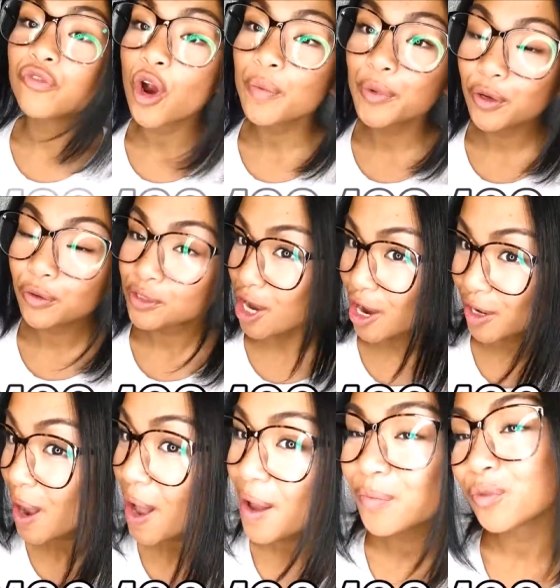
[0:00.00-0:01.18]

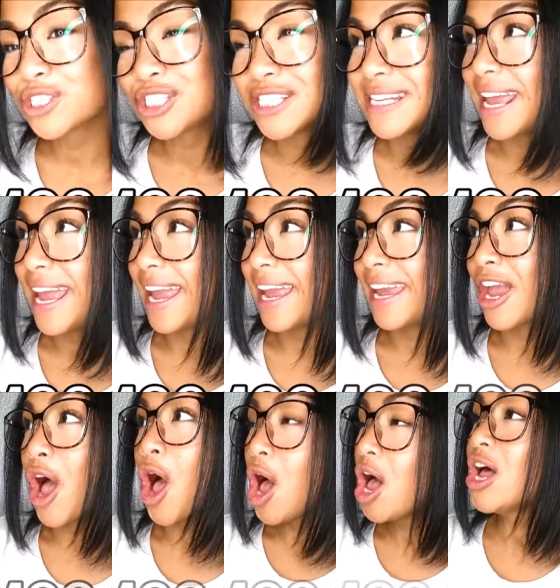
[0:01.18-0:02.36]
Firmoo.com, which is an
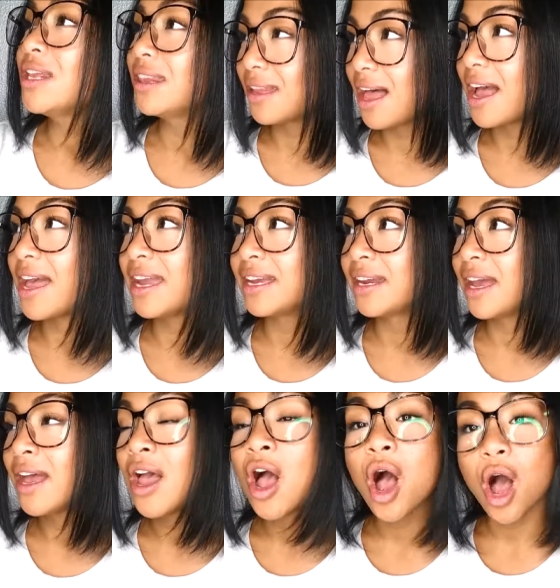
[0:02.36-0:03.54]
online
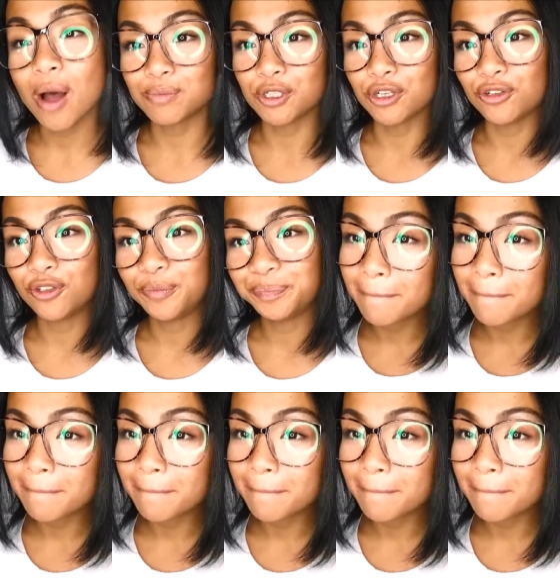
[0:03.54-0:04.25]
optical.